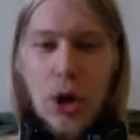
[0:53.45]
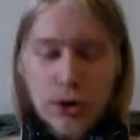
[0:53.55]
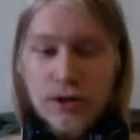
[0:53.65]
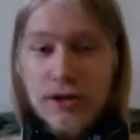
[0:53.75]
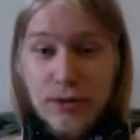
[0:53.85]

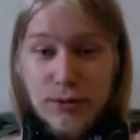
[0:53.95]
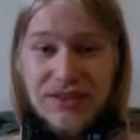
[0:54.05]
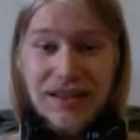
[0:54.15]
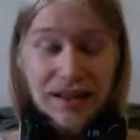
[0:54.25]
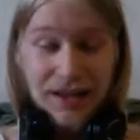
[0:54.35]
on news
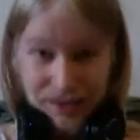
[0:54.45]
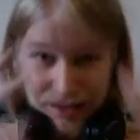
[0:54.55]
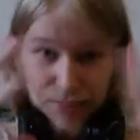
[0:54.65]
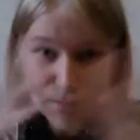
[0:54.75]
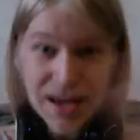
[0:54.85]
and like
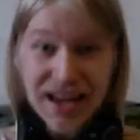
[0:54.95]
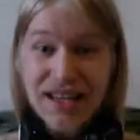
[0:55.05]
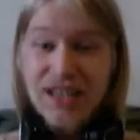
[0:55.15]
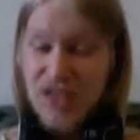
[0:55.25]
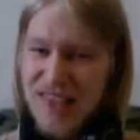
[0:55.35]
the
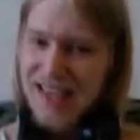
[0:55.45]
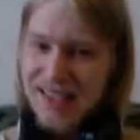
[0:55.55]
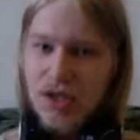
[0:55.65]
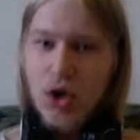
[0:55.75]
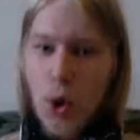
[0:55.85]
big
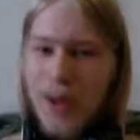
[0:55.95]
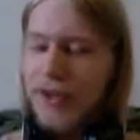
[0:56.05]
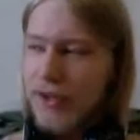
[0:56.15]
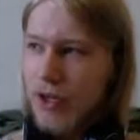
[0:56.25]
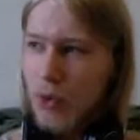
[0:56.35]
things going
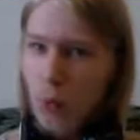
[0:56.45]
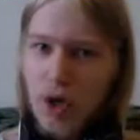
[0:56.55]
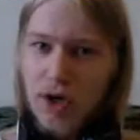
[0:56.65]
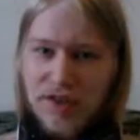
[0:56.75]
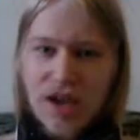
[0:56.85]
on in the
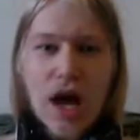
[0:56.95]
world.